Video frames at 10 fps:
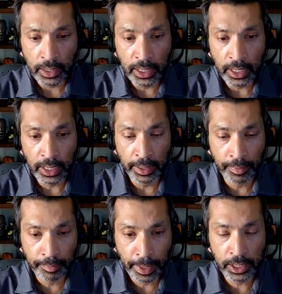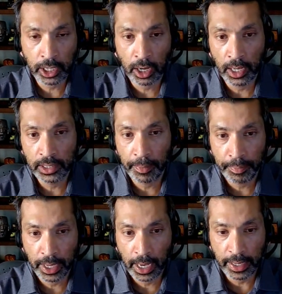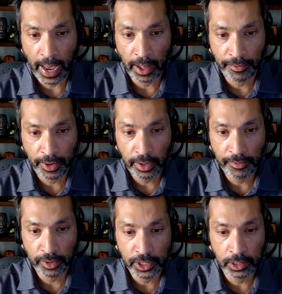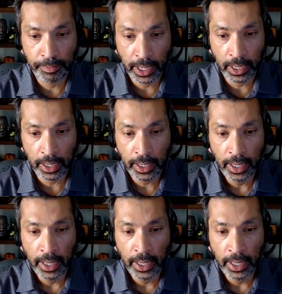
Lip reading: The basic concept behind alpha versus beta